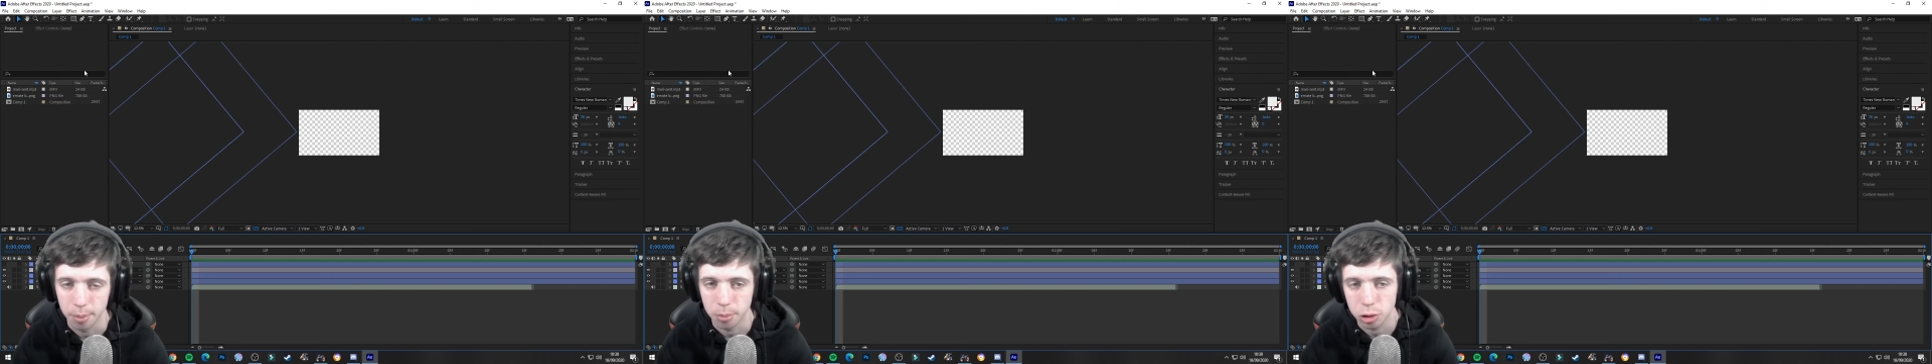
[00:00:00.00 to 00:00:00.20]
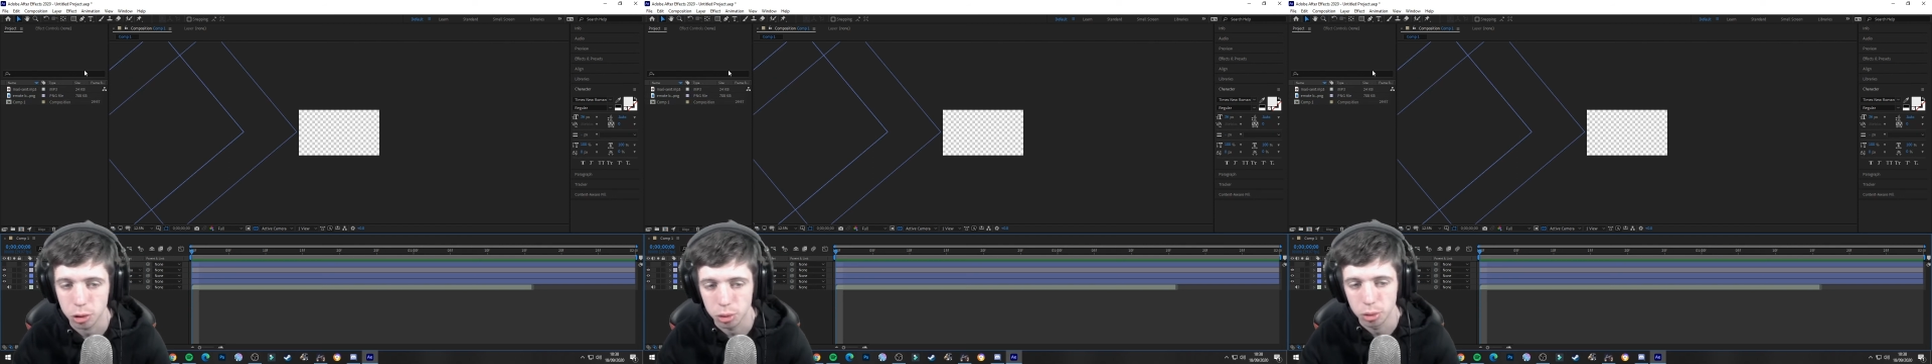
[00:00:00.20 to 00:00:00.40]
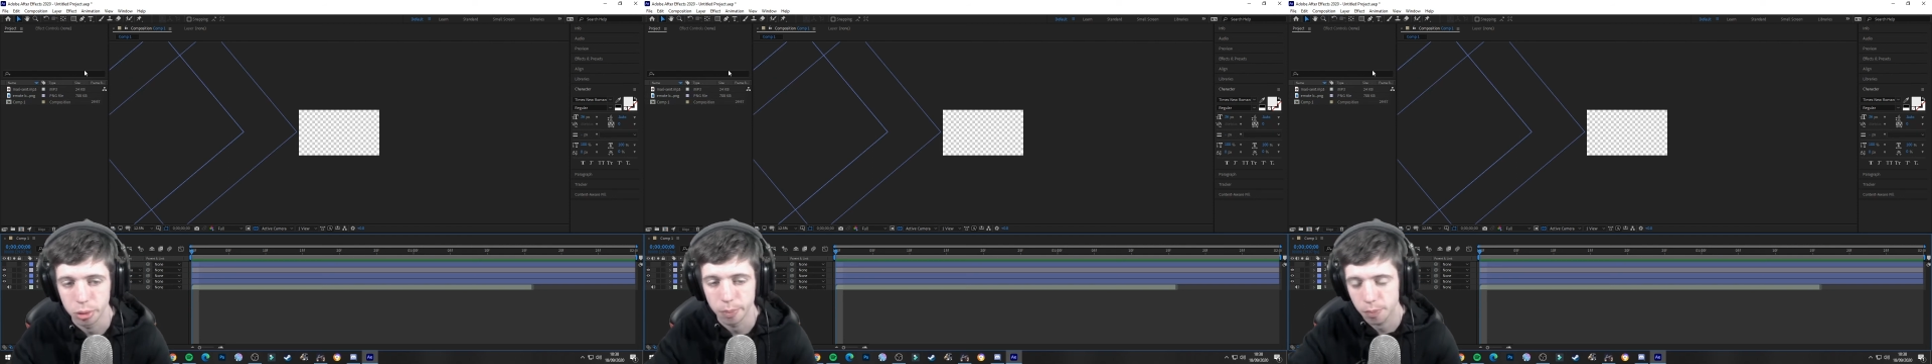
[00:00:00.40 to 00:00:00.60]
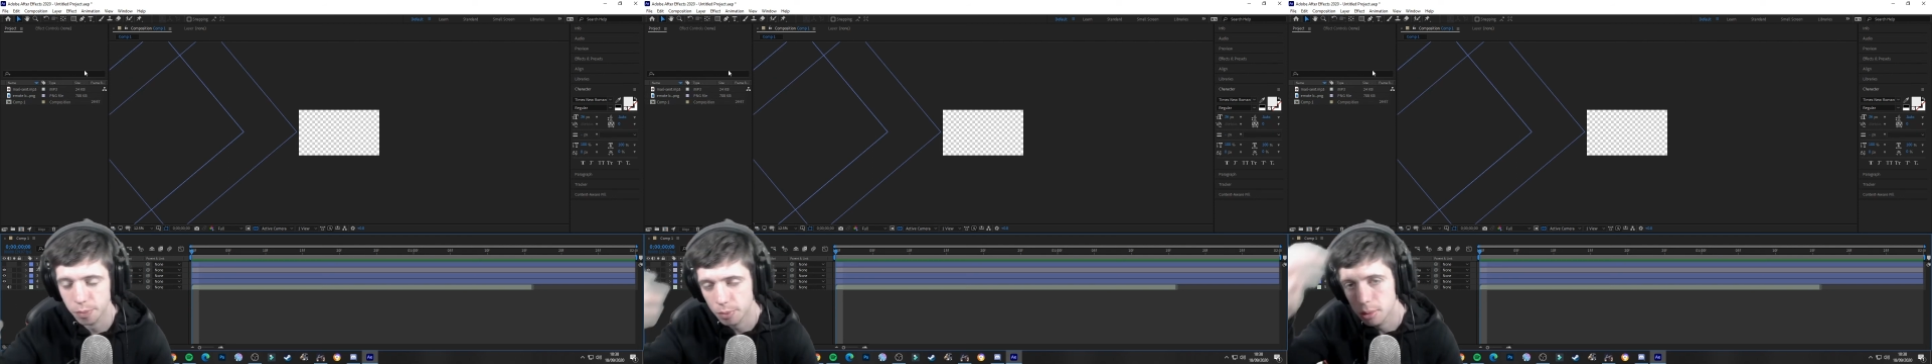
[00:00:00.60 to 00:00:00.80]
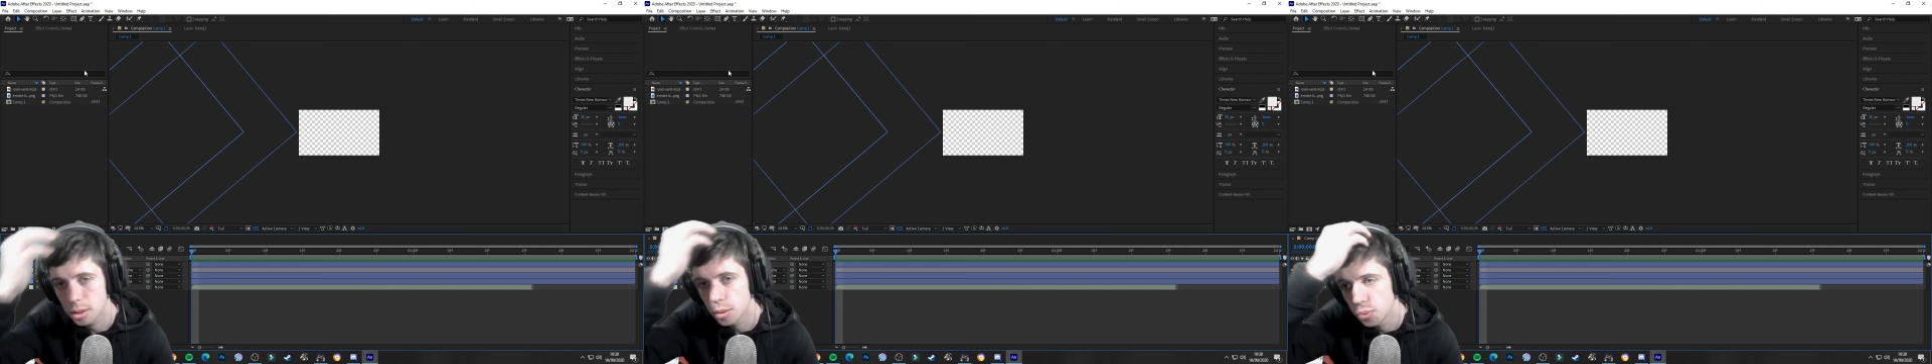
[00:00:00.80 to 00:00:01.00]
So
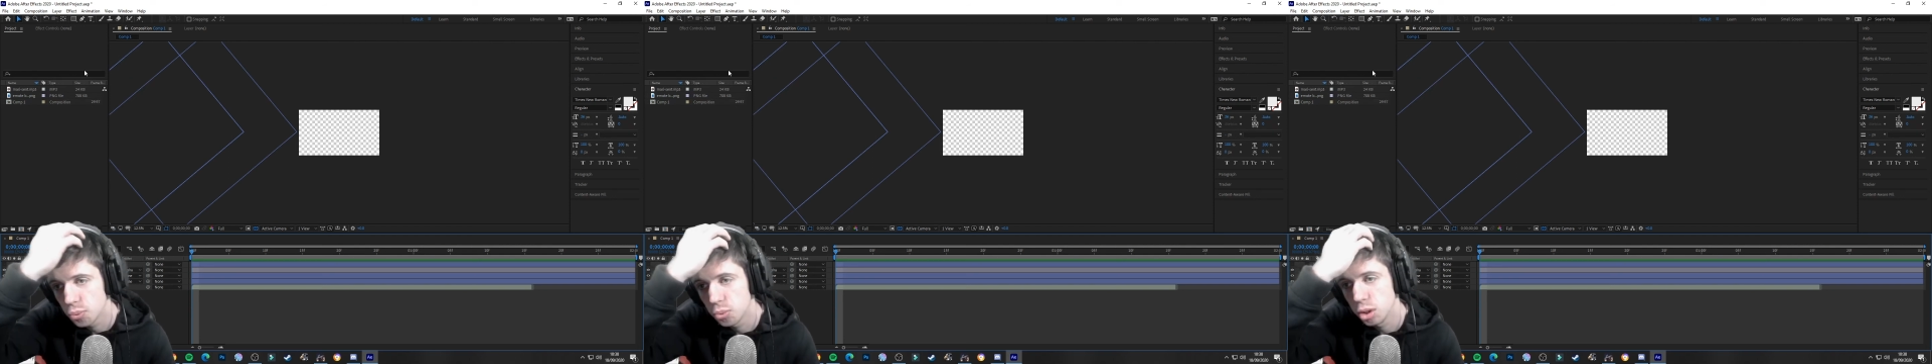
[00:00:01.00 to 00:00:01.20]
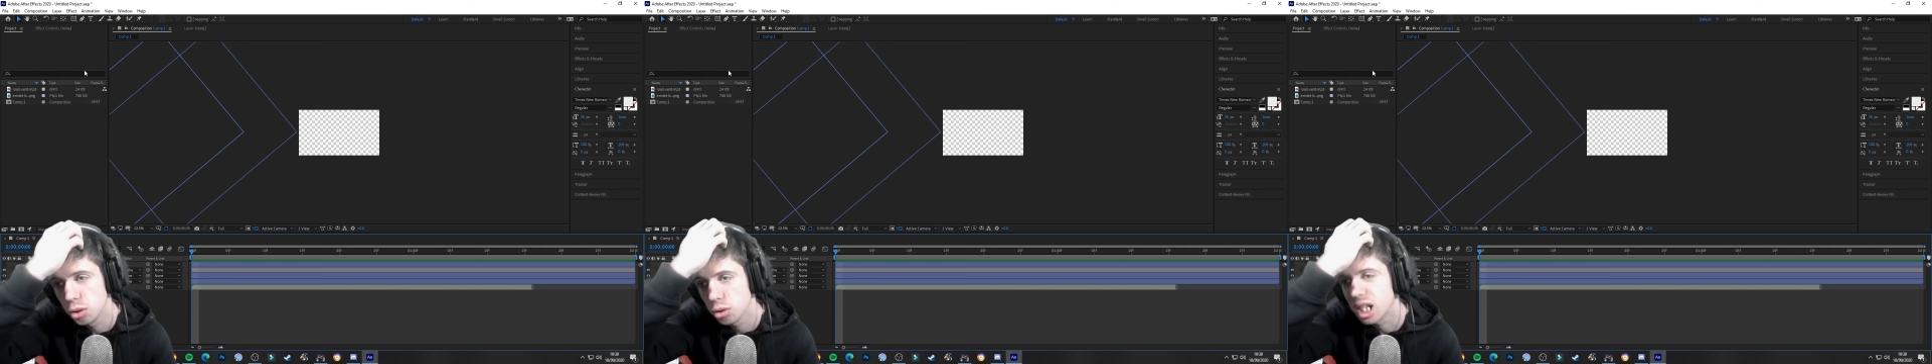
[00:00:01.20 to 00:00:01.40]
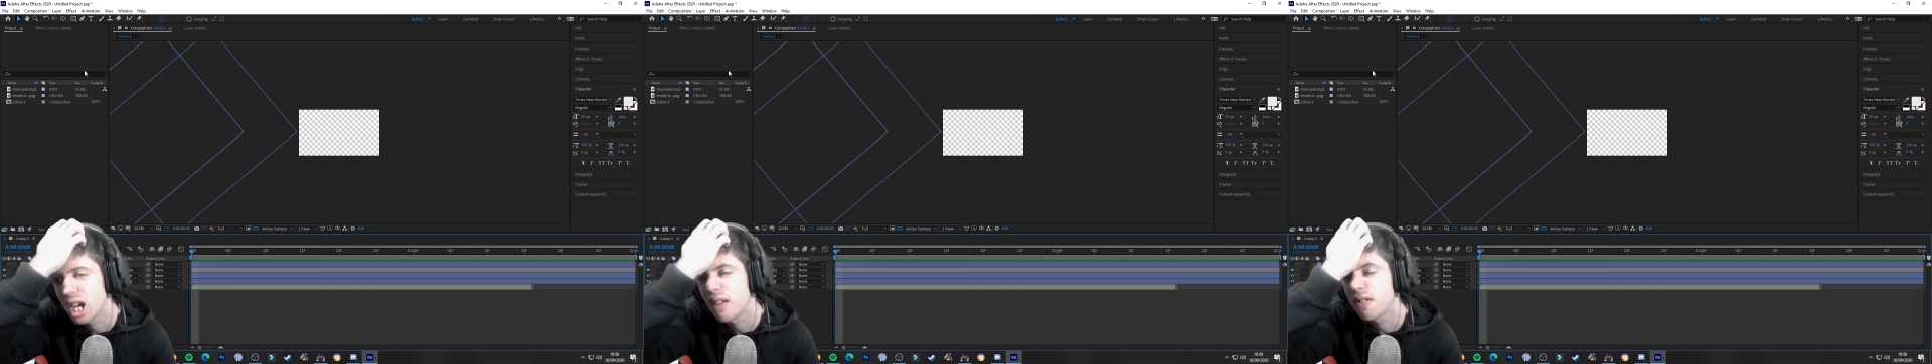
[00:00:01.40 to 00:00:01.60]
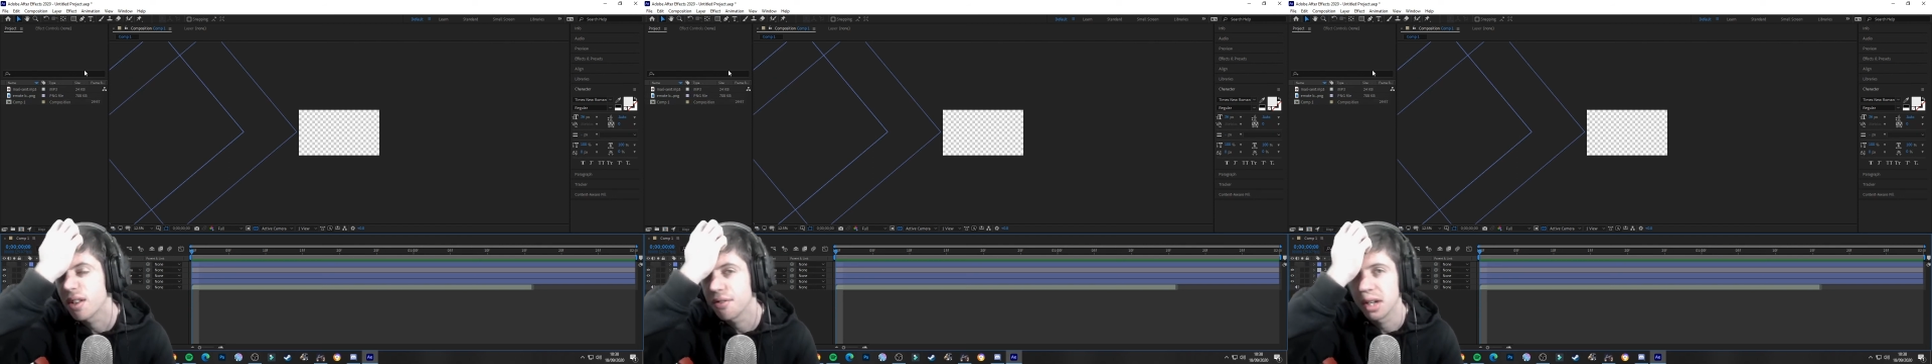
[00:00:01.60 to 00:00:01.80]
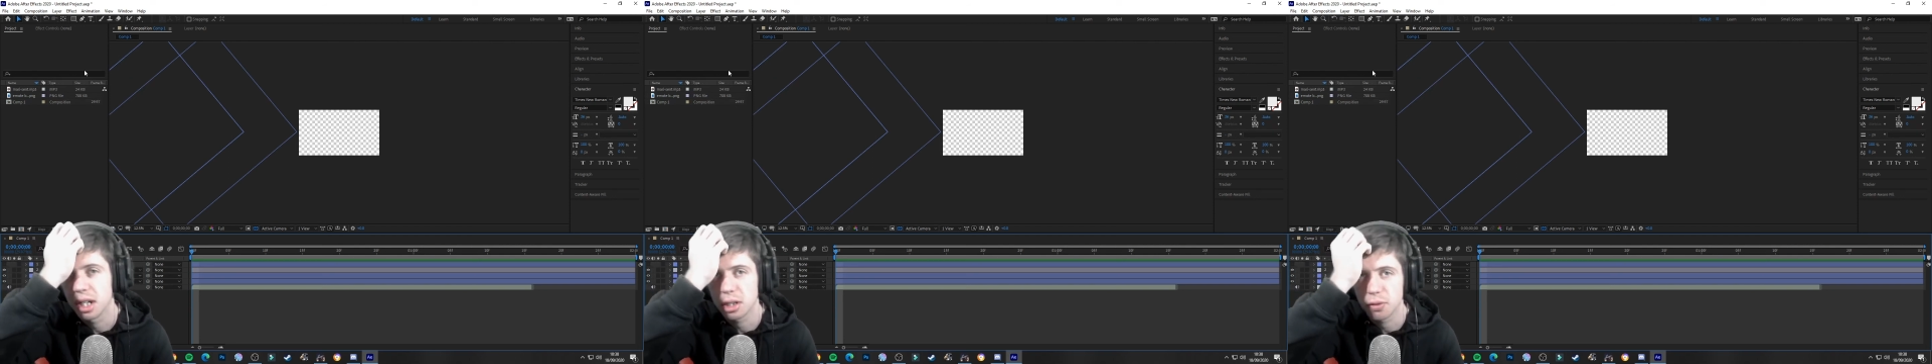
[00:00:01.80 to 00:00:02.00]
we use After
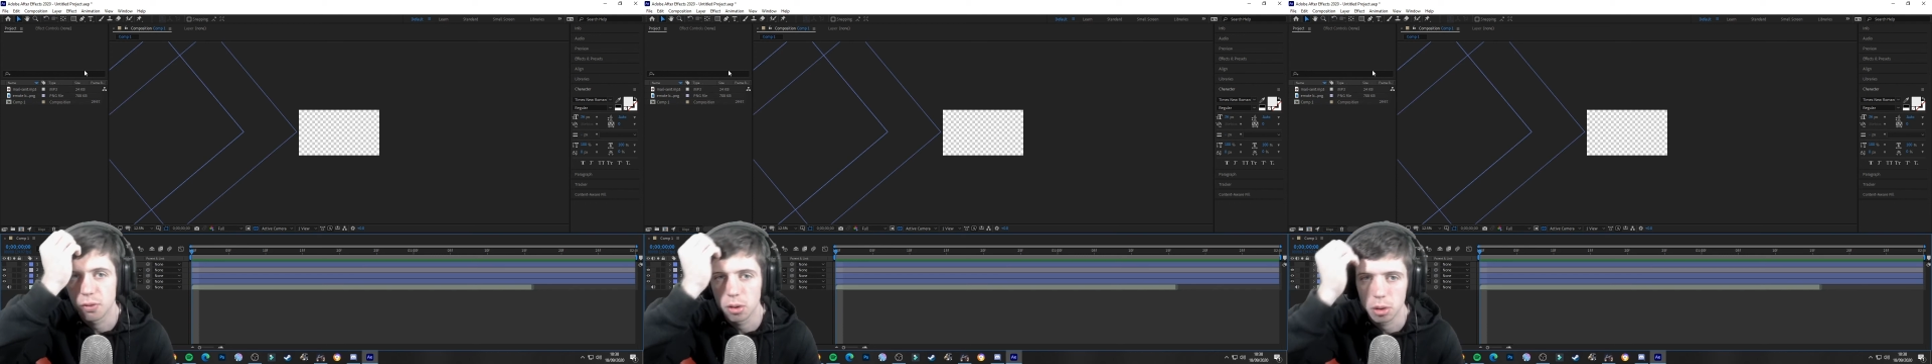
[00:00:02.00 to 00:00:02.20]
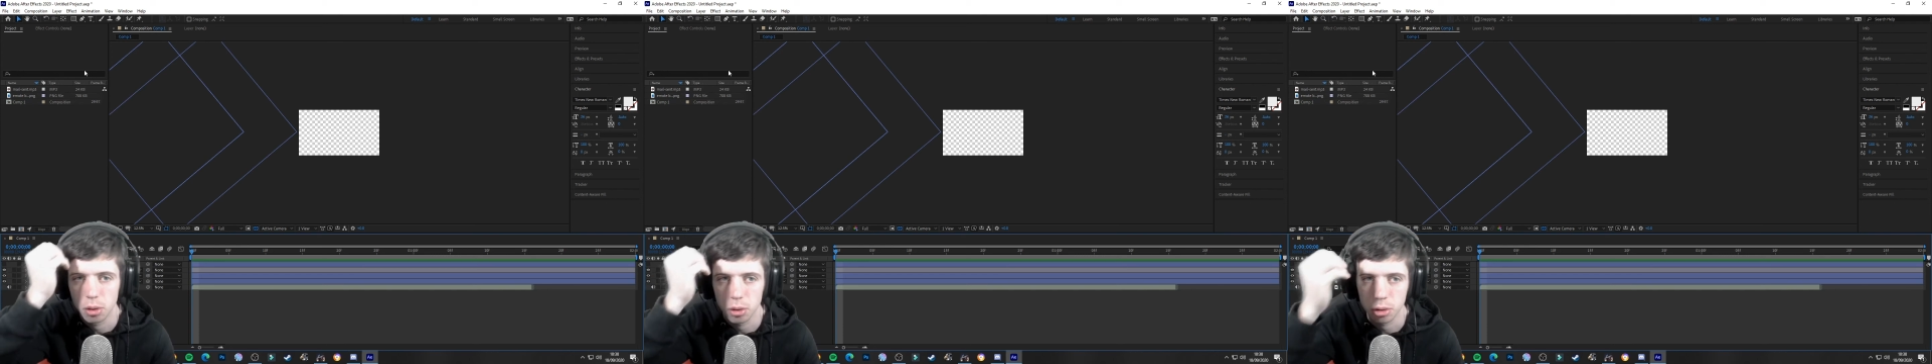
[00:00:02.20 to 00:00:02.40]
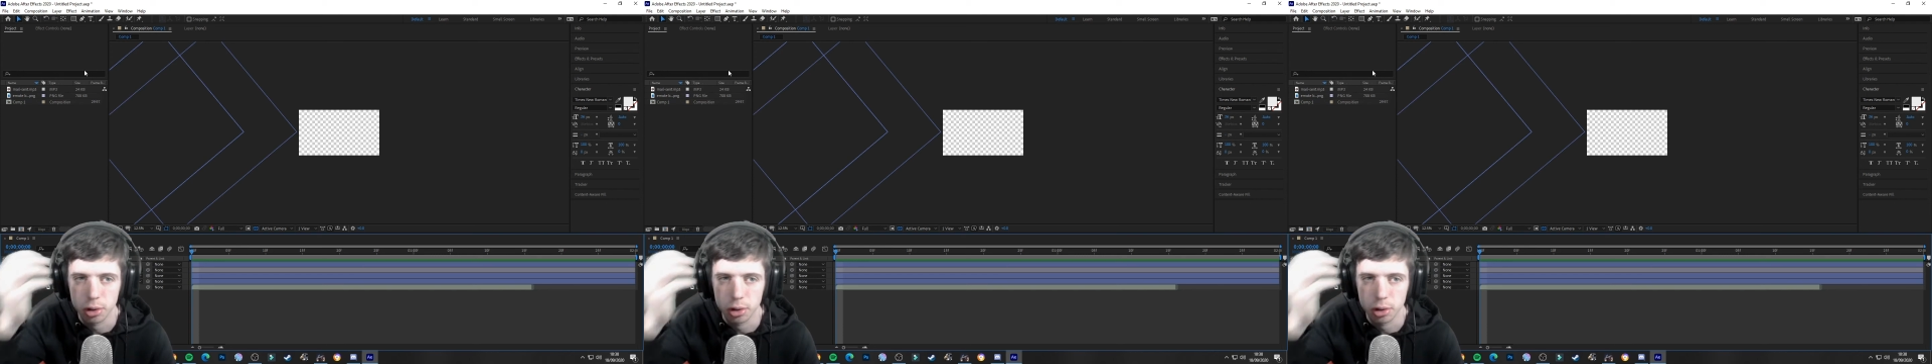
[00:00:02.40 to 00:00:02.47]
Effects for